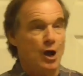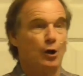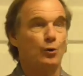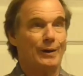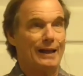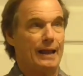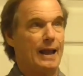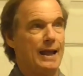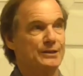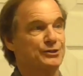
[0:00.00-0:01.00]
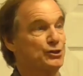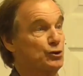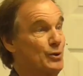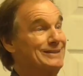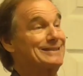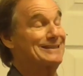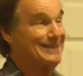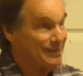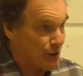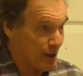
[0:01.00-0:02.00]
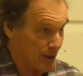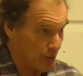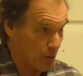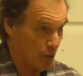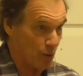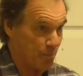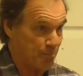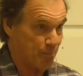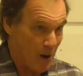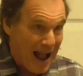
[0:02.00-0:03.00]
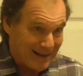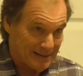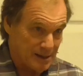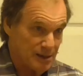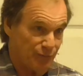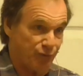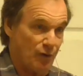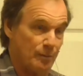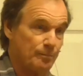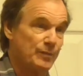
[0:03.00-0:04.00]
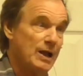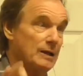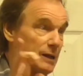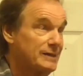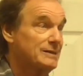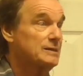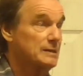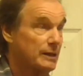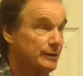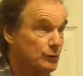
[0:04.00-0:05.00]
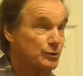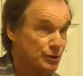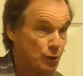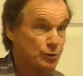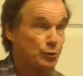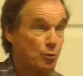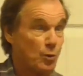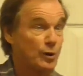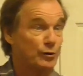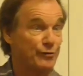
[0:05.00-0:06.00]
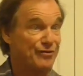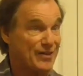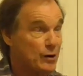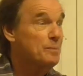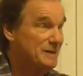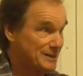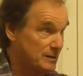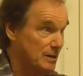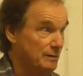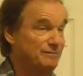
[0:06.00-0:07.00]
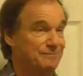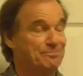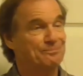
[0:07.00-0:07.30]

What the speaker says: who is transitioning her practice from licensed clinical social worker therapy stuff